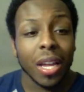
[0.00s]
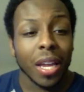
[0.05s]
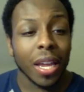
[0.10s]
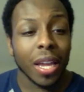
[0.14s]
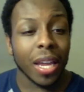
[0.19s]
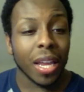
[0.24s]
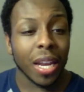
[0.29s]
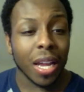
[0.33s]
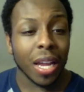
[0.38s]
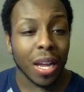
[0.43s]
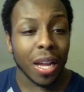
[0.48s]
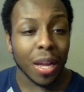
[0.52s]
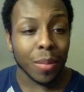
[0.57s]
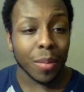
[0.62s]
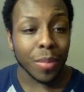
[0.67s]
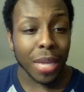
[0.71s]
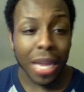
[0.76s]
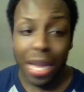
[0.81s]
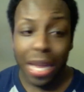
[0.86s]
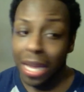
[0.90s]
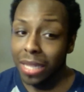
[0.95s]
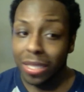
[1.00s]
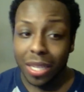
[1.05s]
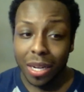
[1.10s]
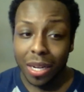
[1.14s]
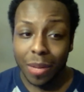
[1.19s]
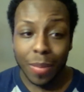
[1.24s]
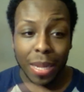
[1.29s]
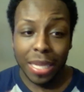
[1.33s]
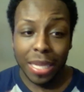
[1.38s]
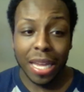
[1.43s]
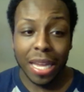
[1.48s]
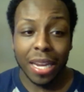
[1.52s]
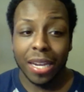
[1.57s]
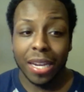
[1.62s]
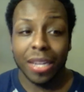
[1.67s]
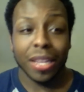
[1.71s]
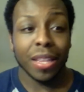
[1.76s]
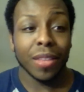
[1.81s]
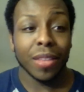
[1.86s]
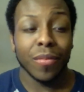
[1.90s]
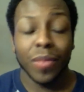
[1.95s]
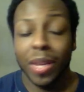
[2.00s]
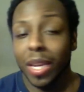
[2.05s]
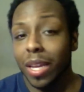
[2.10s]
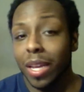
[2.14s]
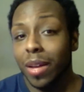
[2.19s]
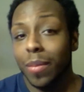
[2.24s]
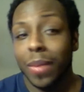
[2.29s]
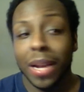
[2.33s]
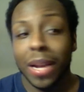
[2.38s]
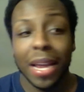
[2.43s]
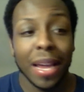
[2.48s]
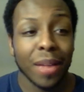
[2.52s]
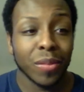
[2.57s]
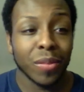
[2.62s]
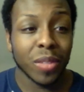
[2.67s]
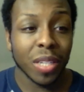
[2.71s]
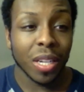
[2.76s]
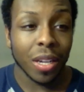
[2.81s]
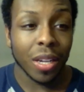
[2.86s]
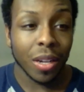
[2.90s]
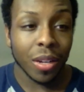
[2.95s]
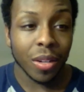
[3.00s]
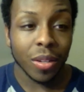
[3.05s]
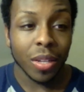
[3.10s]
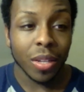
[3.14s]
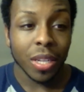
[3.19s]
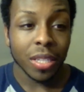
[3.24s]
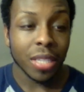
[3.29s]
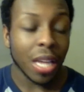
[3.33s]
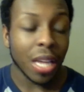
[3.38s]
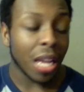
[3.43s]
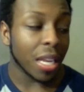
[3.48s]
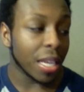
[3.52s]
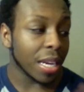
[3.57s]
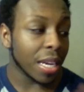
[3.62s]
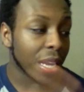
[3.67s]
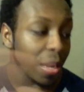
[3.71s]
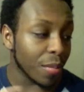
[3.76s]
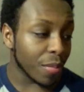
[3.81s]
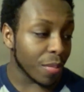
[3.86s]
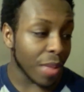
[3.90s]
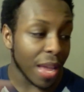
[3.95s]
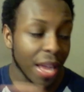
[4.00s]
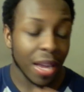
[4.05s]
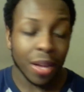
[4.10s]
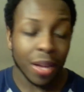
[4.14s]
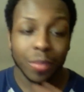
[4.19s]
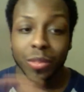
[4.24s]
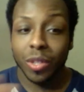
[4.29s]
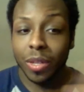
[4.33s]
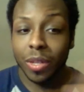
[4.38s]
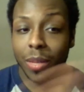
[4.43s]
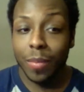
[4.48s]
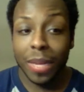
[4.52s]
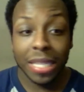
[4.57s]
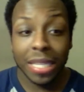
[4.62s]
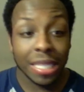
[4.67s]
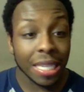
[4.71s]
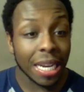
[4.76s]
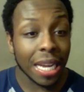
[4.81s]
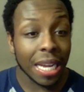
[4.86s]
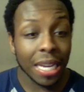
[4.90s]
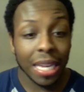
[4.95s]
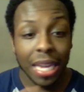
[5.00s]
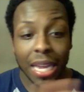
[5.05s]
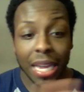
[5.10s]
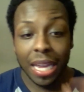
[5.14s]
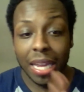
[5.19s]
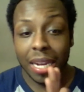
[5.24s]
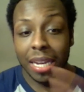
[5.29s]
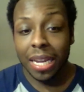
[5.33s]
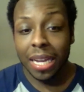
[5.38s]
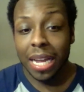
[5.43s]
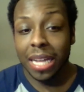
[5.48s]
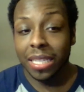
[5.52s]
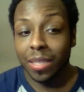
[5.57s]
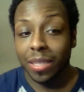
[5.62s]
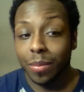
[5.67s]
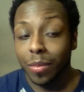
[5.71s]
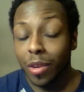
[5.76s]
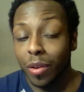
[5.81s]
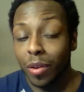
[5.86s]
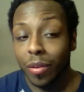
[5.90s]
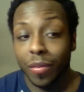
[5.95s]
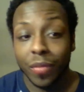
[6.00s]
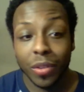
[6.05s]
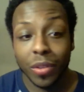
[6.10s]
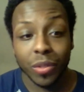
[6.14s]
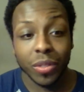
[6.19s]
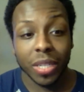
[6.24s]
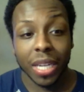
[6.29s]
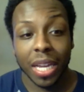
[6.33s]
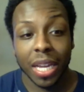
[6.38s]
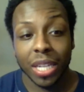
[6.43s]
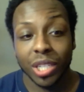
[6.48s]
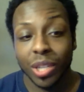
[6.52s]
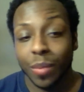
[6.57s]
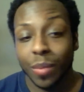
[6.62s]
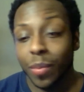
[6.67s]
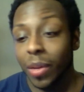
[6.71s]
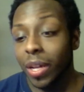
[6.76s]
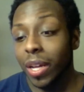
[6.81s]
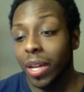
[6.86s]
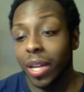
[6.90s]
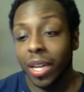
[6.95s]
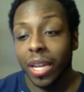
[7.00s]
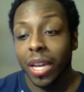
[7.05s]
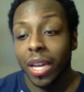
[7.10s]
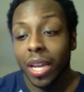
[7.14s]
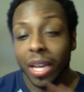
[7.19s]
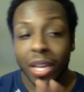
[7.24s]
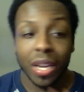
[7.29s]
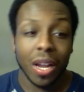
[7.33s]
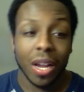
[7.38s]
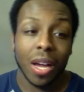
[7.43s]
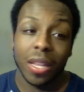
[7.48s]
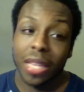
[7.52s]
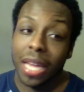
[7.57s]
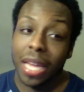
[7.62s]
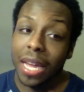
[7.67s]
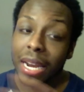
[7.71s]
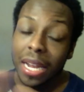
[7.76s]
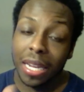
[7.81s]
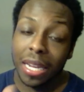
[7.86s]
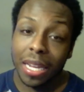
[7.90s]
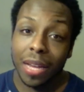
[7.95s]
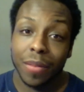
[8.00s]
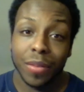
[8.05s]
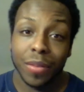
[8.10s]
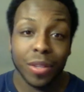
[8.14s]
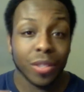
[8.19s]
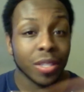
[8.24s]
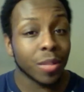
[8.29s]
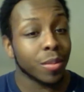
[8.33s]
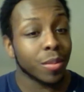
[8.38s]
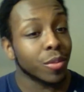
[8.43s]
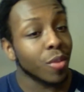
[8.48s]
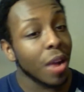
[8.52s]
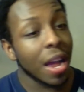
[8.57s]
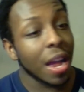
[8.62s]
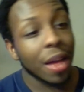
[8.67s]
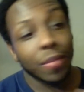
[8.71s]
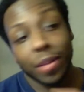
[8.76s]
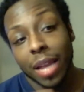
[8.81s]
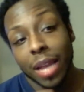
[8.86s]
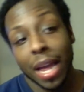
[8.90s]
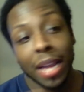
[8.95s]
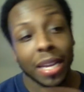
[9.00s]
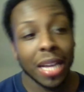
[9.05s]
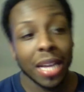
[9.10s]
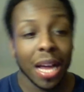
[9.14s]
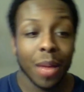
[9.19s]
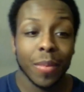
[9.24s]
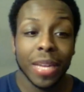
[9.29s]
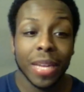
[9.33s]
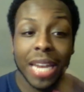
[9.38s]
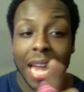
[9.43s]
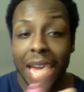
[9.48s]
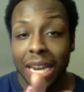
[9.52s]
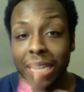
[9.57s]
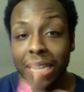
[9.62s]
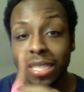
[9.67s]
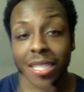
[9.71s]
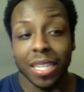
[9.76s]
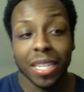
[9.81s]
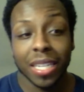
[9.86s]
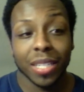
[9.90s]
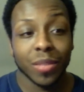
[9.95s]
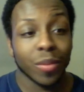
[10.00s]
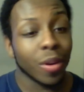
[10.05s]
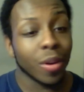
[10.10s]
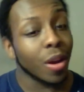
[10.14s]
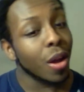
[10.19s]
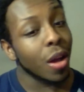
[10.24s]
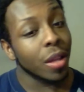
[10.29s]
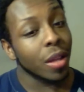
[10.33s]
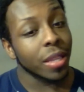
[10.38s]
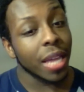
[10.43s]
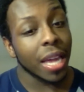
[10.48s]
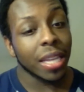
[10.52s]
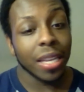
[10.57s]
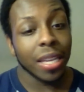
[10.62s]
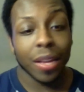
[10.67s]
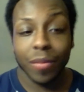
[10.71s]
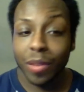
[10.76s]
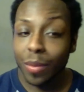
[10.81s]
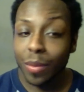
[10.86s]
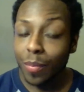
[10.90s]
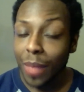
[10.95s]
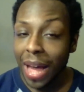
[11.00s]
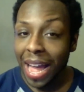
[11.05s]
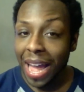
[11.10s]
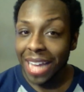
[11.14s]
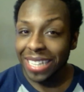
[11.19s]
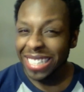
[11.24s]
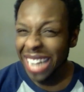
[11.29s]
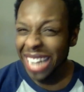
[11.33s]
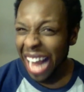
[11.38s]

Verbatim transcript: And um, yeah, I'll talk about that in another video, but I have to go. Darling, I'm back. I'm doing the best that I can. Got some more reviews to catch up on and all that. I love you. Subscribe, like, comment at It's Kings World, all that. Love you. Bye.